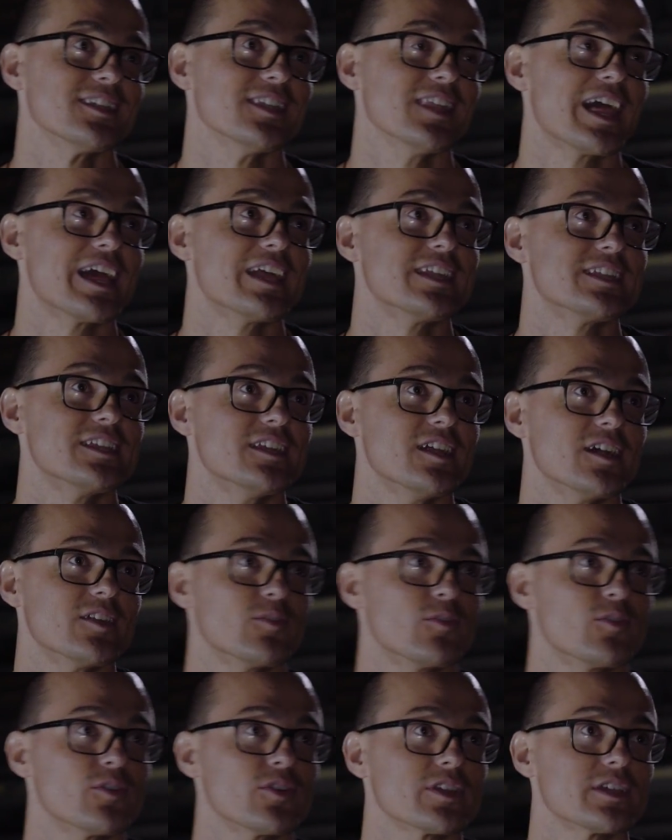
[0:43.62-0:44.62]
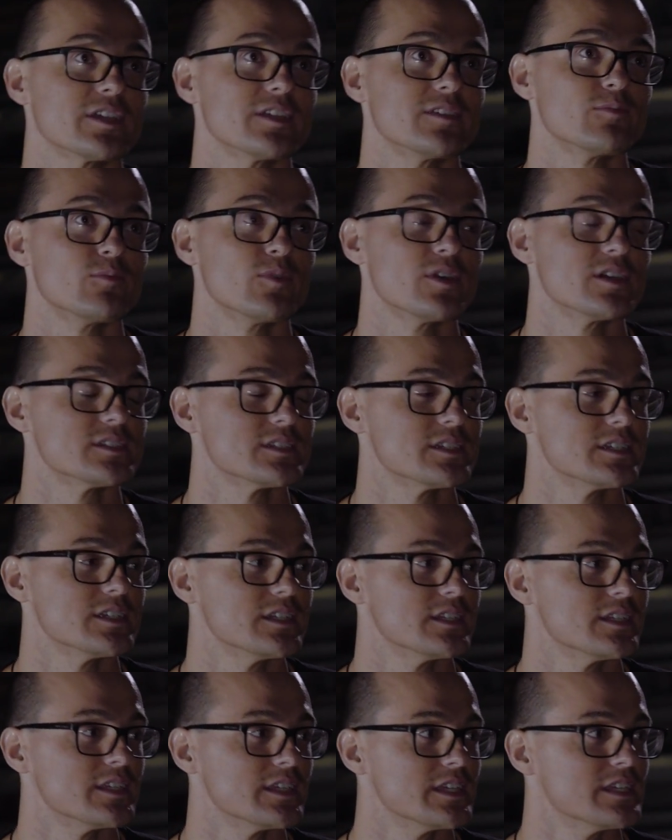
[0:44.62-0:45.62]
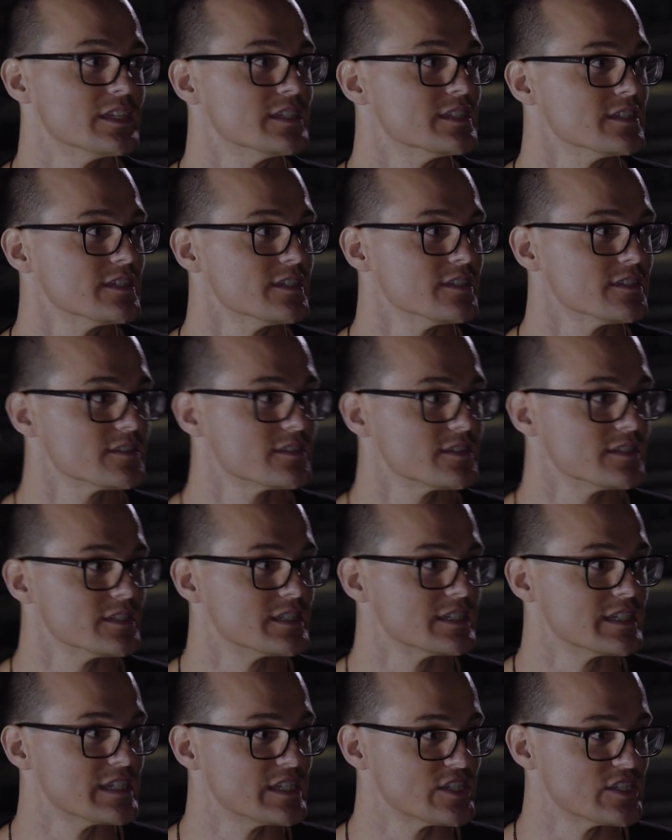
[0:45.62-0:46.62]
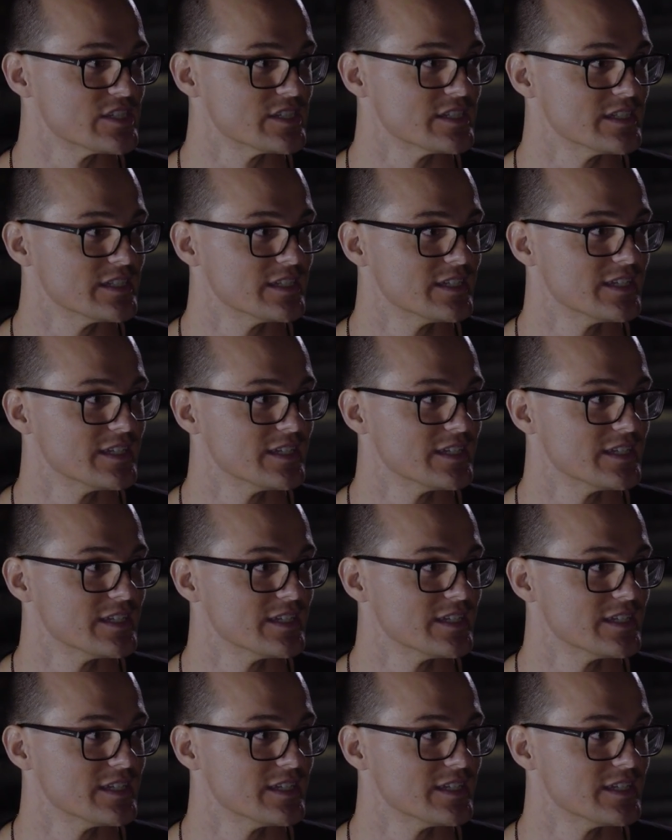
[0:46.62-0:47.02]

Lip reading: landing on Oregon wasn't the easiest decision.